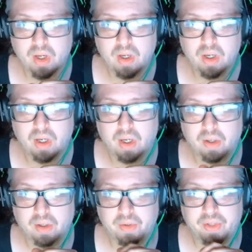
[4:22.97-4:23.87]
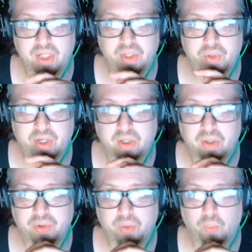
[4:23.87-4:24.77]
are the Dragon
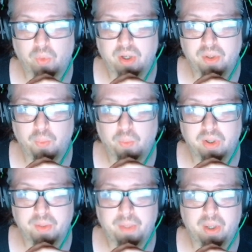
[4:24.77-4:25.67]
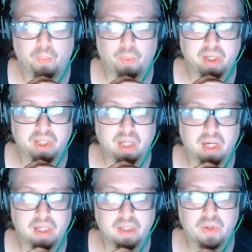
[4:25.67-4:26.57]
Hunter Wand, about 1 in
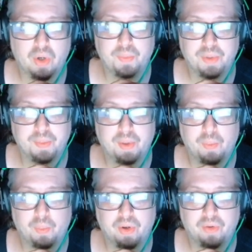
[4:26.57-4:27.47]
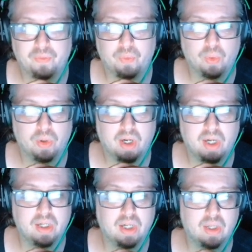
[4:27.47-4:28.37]
9. Tome is about 1 in 4.
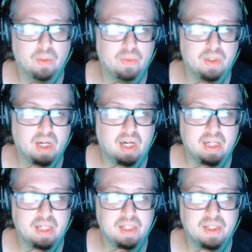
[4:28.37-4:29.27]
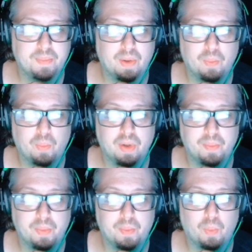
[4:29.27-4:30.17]
High Coddle Hide is about
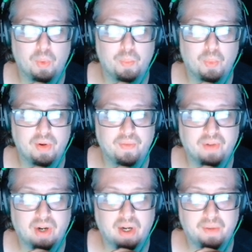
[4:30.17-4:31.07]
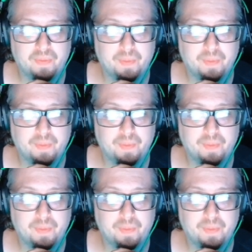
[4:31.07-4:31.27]
1 in 1.5.